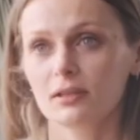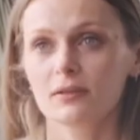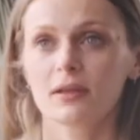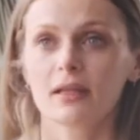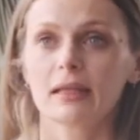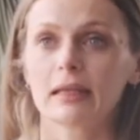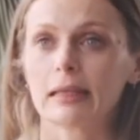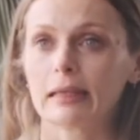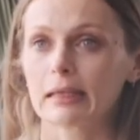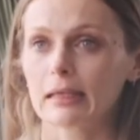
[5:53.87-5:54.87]
could
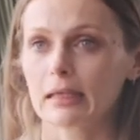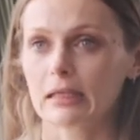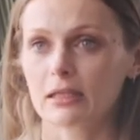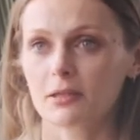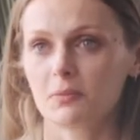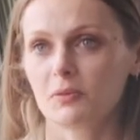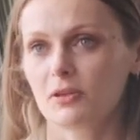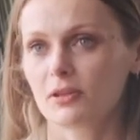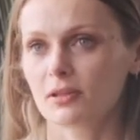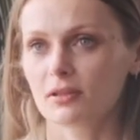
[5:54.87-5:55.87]
range, but anywhere between